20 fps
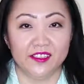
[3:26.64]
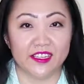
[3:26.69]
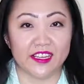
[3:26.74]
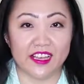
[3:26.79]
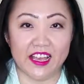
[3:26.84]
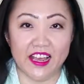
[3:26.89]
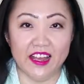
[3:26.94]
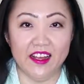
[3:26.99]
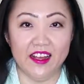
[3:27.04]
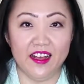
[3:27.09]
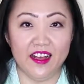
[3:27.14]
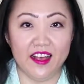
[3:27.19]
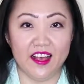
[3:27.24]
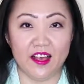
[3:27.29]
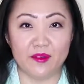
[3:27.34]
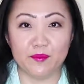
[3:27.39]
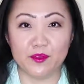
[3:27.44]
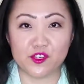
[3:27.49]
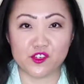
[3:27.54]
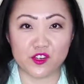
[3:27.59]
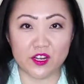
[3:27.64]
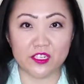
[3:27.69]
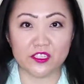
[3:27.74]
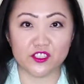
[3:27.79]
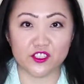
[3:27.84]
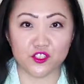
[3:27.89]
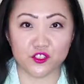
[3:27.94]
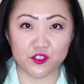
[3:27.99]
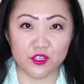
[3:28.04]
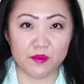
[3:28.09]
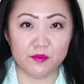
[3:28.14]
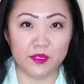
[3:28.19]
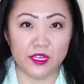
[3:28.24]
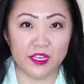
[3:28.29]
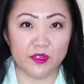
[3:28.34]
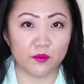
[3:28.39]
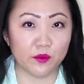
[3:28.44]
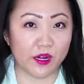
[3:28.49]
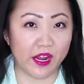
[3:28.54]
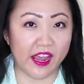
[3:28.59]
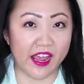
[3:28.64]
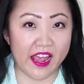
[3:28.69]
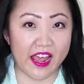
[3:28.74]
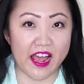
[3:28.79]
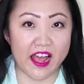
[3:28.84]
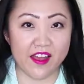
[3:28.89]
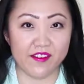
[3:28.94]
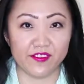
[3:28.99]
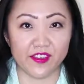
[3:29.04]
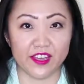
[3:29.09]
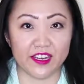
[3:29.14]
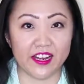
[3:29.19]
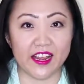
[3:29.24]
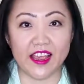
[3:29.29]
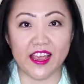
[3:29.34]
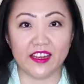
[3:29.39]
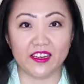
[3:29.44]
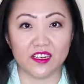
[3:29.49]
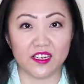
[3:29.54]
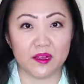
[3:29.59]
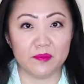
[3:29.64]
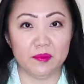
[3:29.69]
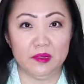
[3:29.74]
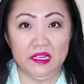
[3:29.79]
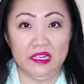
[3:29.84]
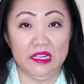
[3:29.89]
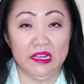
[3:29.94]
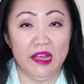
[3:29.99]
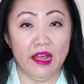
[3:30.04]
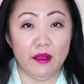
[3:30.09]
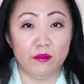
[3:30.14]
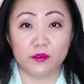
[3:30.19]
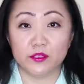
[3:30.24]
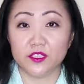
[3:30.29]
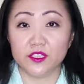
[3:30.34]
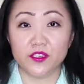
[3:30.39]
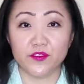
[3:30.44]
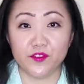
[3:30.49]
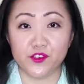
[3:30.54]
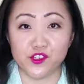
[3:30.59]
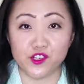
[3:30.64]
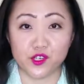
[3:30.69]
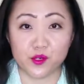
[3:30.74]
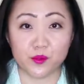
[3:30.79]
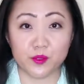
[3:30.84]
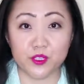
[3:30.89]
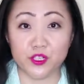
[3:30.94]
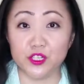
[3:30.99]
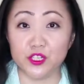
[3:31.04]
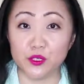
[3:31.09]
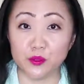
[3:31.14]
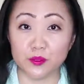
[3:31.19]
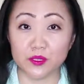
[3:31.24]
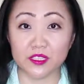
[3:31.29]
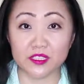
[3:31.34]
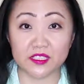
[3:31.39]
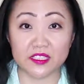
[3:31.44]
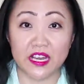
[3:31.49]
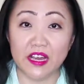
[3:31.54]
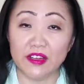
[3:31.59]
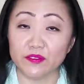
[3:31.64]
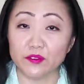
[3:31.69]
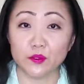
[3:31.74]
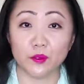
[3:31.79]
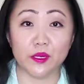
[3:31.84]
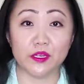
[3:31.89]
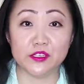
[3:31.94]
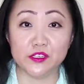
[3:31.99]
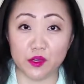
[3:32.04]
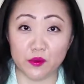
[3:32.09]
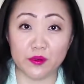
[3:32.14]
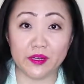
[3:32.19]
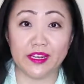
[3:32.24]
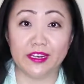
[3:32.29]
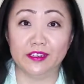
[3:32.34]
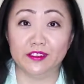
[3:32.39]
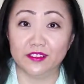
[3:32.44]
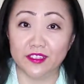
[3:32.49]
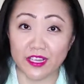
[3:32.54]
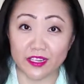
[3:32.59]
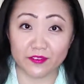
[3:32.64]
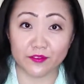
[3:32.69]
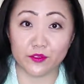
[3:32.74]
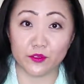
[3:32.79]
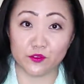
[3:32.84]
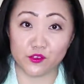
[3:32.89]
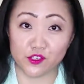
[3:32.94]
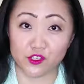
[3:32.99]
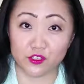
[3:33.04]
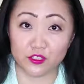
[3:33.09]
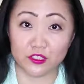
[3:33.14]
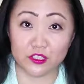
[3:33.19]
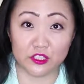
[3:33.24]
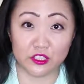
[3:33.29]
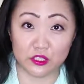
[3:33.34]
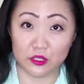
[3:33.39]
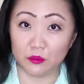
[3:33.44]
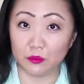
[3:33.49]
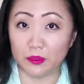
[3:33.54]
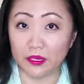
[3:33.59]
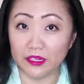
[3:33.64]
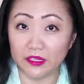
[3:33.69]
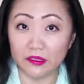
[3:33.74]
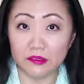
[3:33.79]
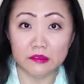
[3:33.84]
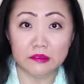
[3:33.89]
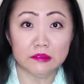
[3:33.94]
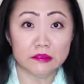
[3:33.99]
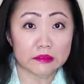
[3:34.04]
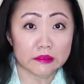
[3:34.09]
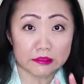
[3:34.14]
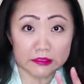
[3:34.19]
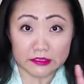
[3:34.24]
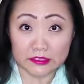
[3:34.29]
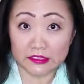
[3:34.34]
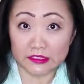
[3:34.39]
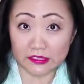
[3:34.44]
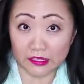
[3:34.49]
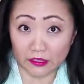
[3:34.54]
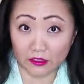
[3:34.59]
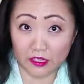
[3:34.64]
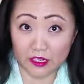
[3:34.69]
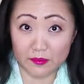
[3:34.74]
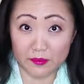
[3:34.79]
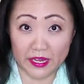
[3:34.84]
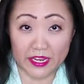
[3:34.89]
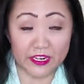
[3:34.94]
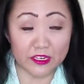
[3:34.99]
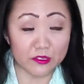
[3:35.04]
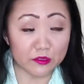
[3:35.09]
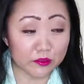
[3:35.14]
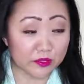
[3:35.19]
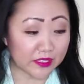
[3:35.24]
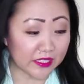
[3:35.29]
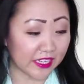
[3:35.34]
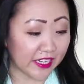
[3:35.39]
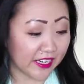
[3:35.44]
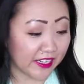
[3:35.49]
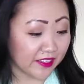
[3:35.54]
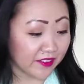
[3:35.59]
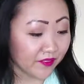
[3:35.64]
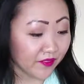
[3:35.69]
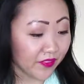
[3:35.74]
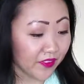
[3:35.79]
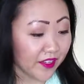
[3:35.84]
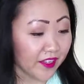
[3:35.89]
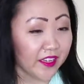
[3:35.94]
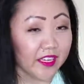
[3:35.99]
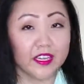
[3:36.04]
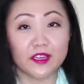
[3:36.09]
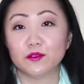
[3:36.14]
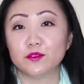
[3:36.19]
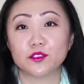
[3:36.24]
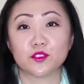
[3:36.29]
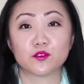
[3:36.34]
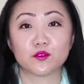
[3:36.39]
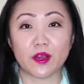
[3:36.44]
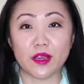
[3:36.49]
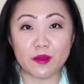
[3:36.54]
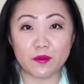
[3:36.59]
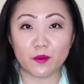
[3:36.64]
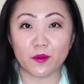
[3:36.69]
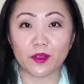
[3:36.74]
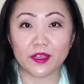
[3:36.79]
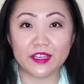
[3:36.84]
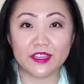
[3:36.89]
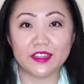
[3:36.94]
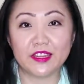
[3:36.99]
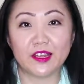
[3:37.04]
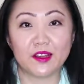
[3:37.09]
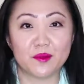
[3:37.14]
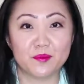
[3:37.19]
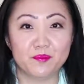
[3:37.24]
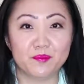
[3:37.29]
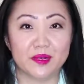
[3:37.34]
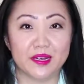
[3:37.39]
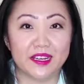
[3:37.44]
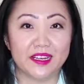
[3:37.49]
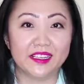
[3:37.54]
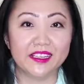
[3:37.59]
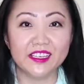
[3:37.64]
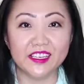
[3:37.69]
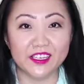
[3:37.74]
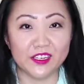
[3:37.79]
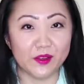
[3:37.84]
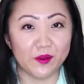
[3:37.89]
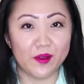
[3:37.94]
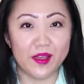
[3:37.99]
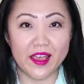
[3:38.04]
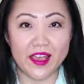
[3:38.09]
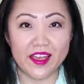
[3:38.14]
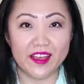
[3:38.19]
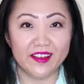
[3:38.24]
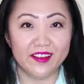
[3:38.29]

like I've been trying to streamline what I have and I ended up I wasn't even sure what to do with the stuff, so I donated a lot of those shirts to Goodwill. Sorry, Bay News 9. It was great working there, but you know,